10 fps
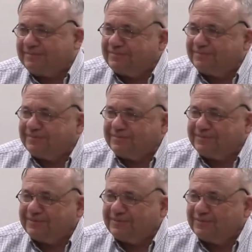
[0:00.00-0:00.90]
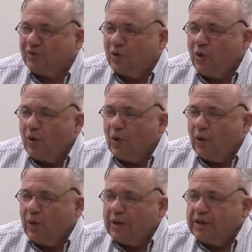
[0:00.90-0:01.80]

Nobody speaks.